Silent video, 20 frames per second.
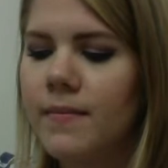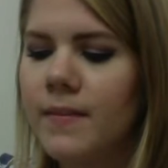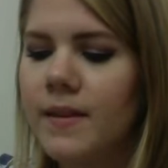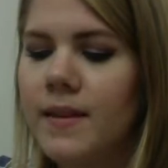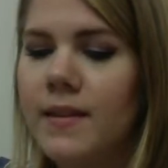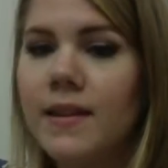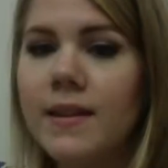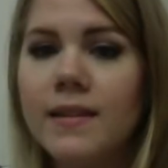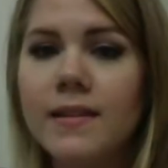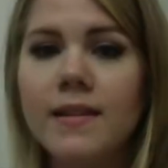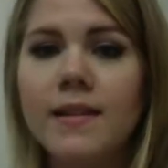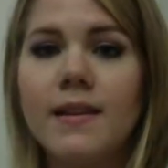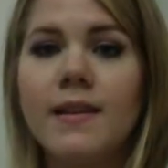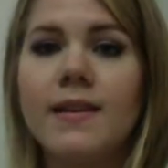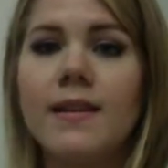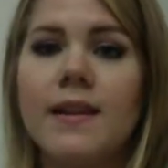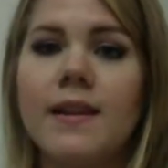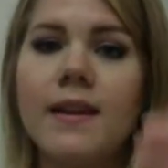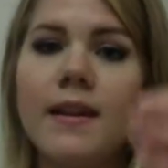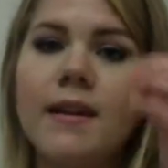And then
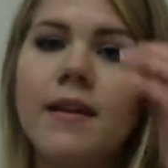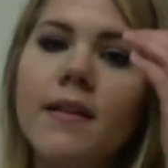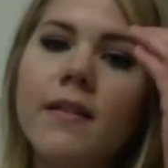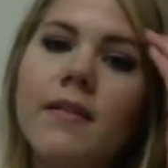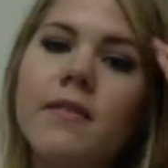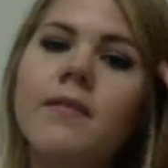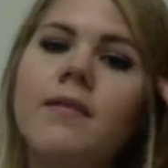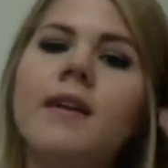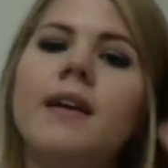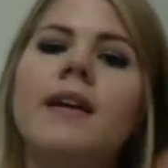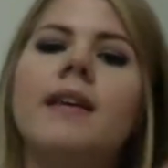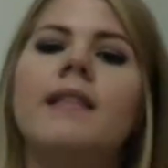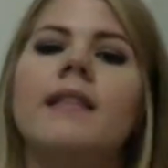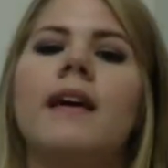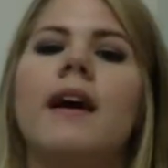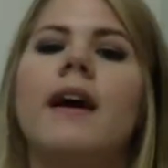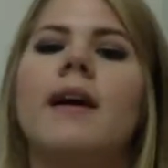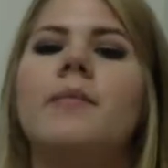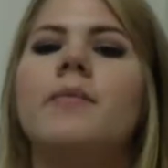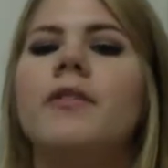today we had
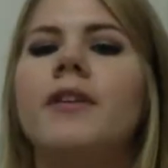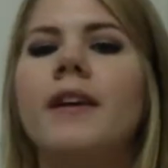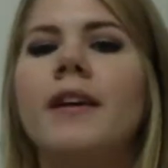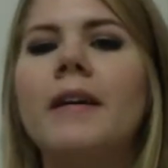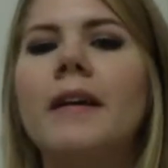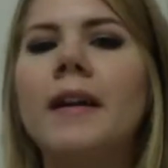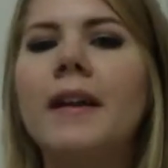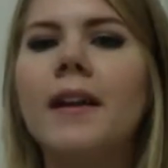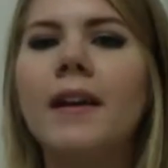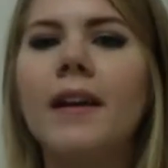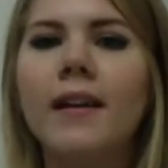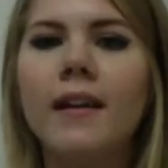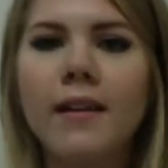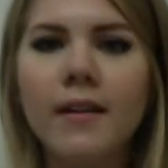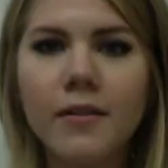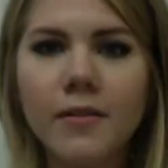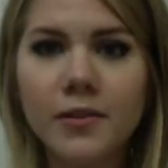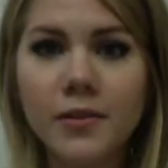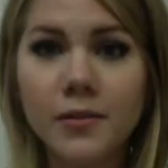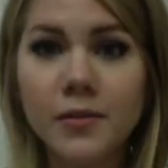library
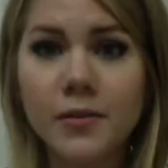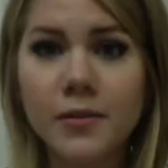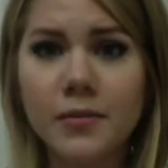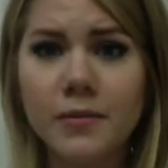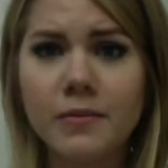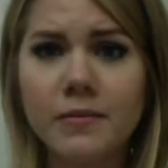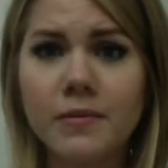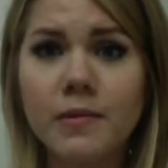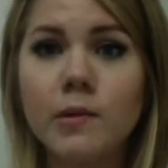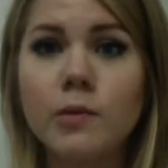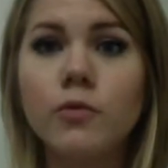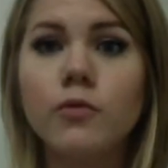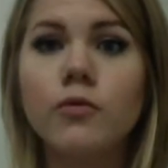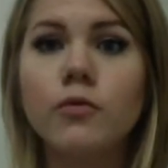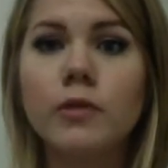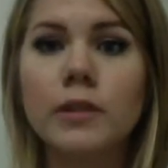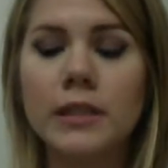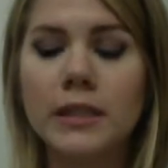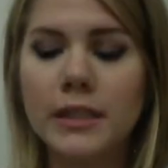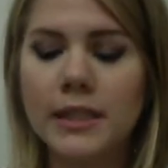day, which was
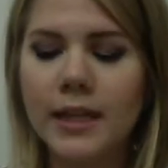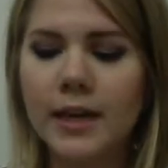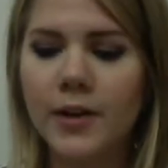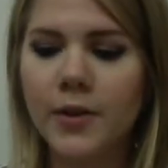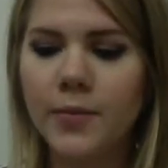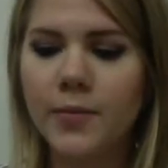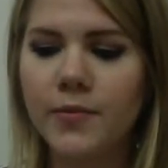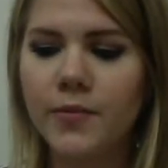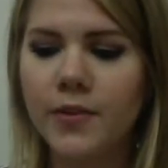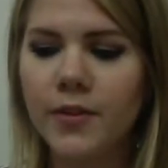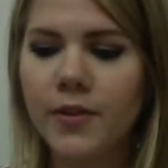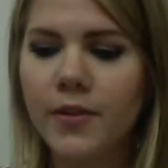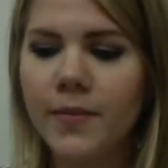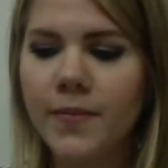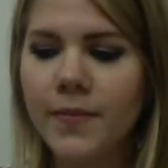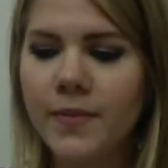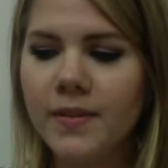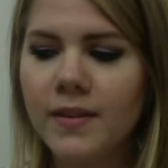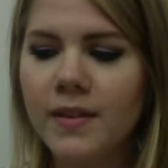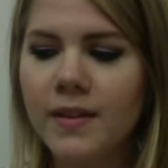really helpful.
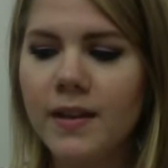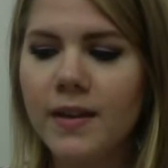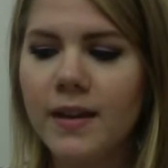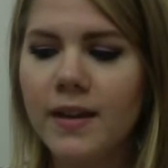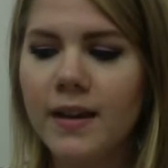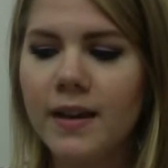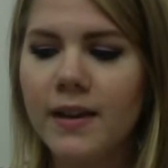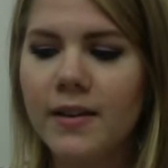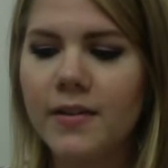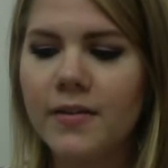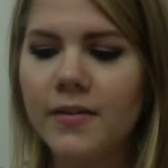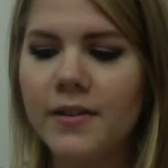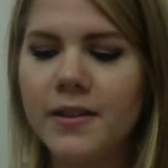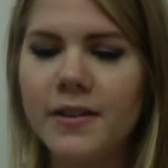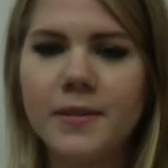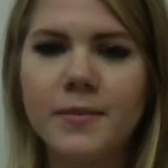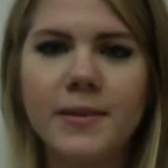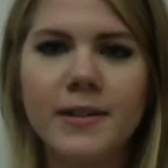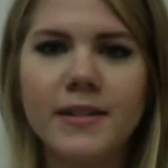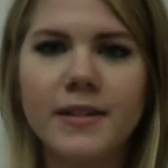I don't
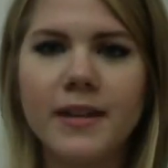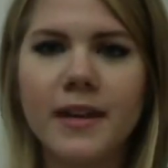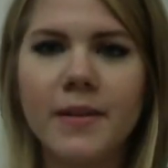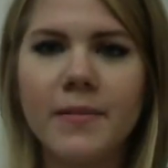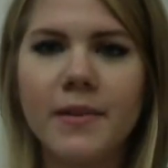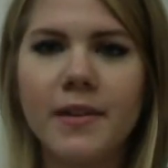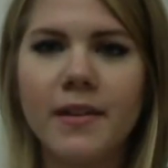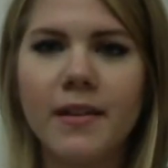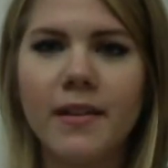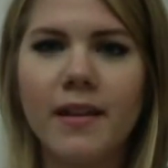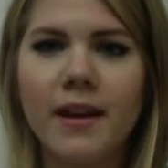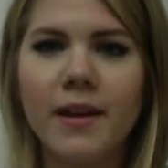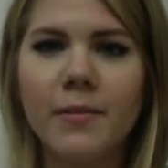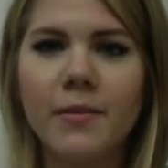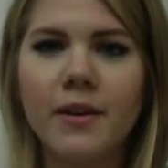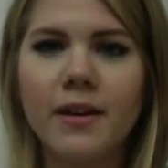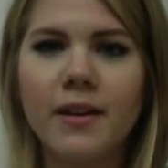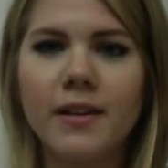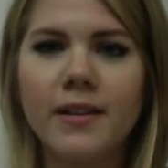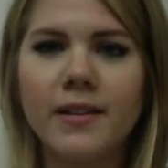really spend time at the
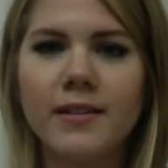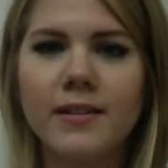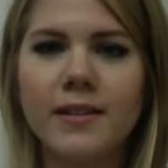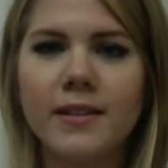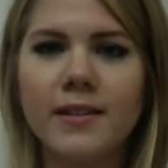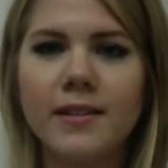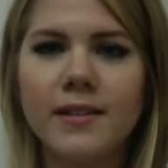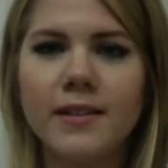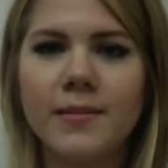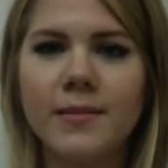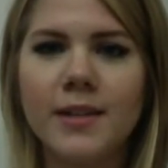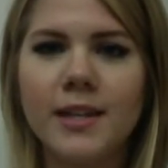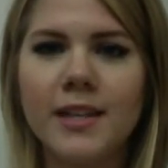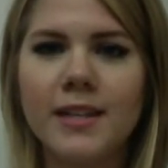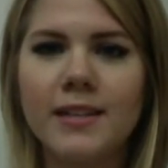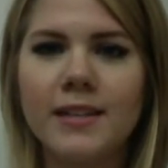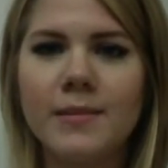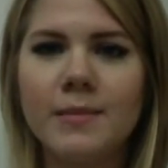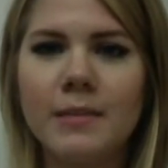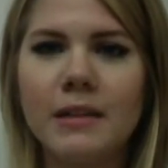library because it
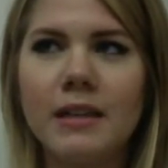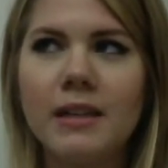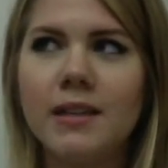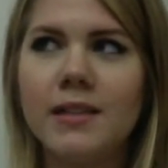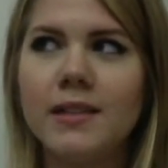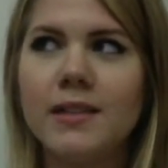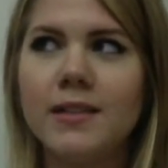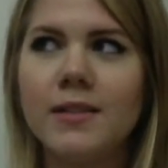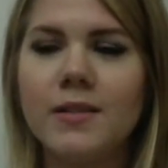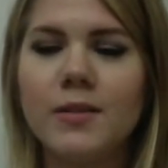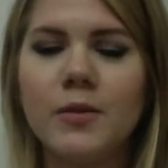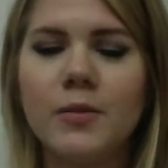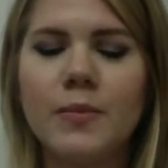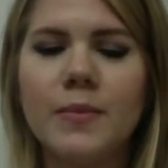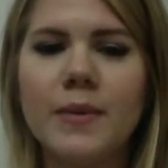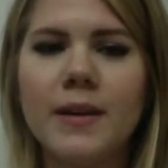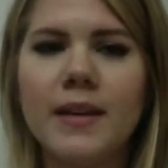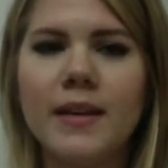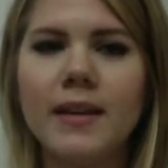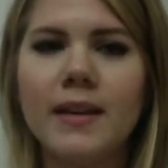intimidates me because it's so
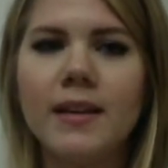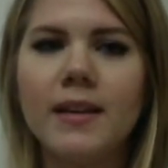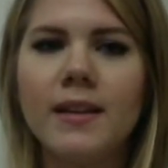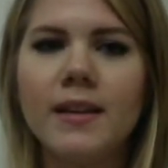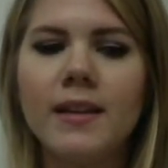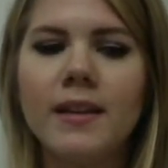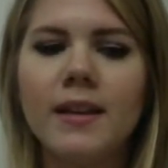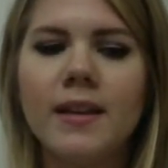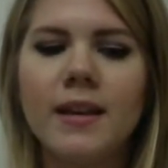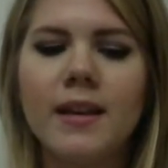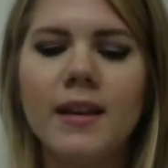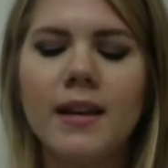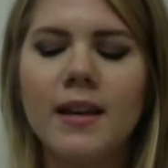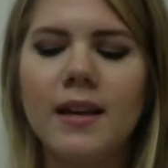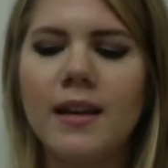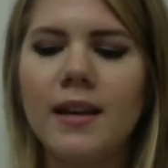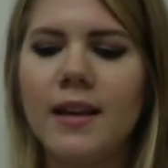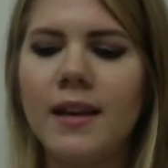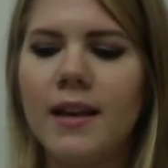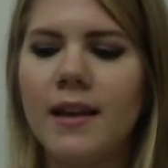big,
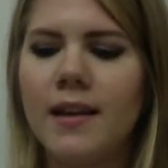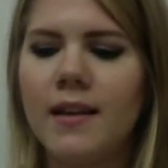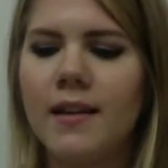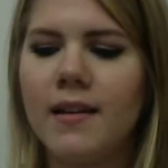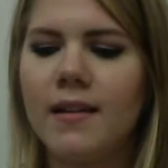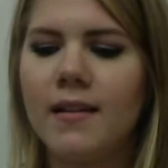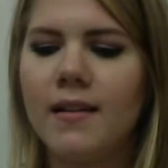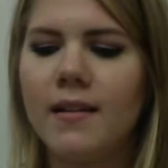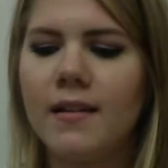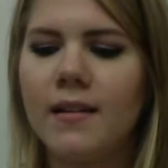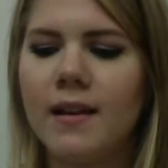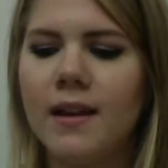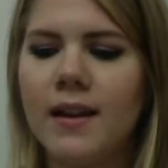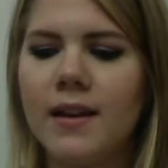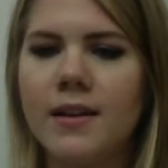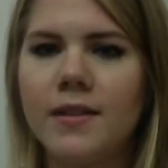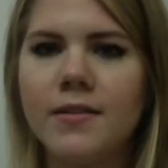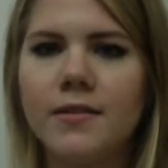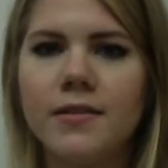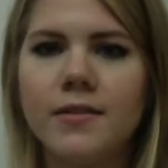and I
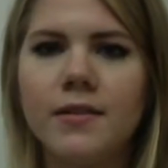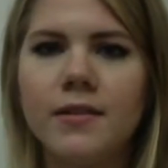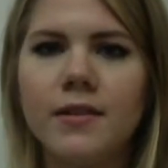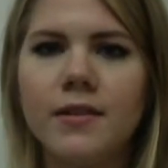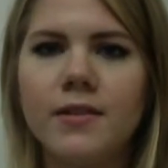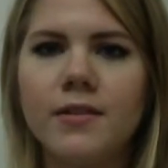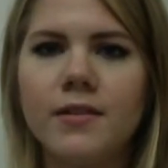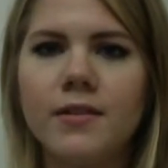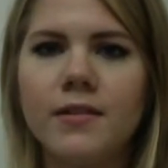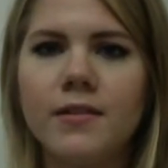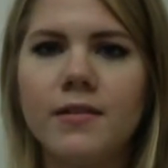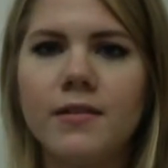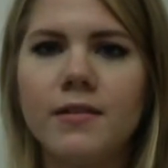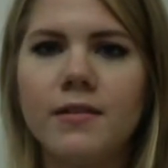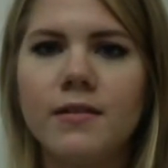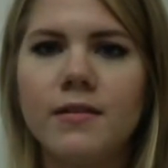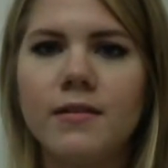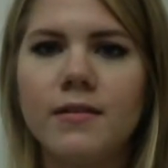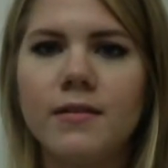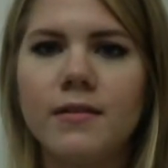usually
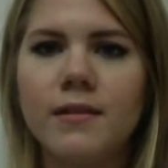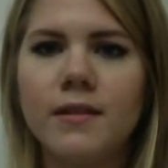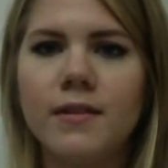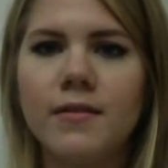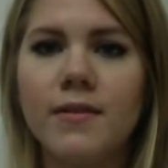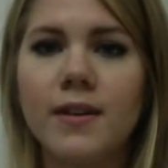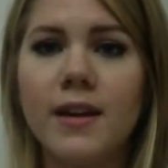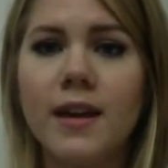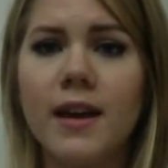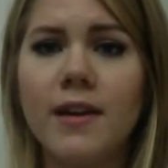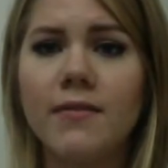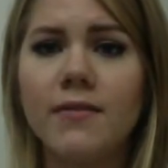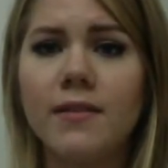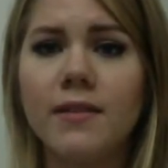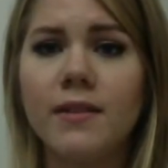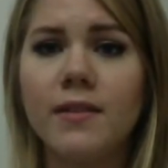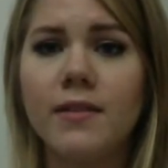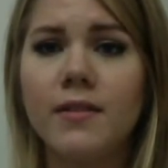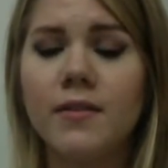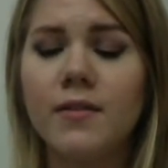just, if I have
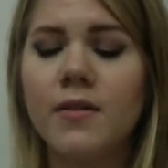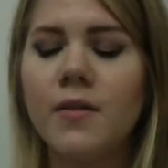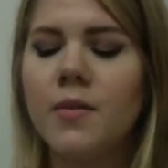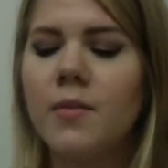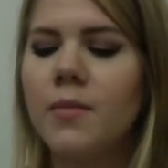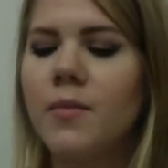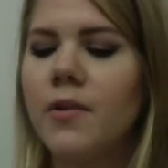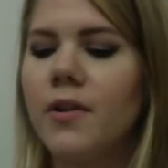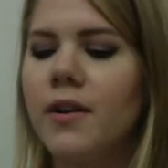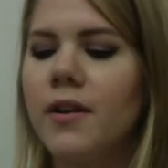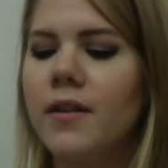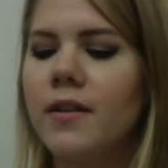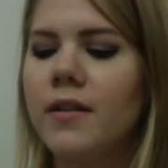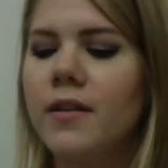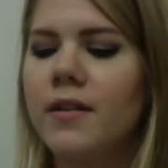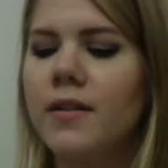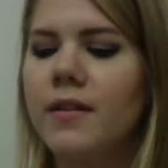to do homework,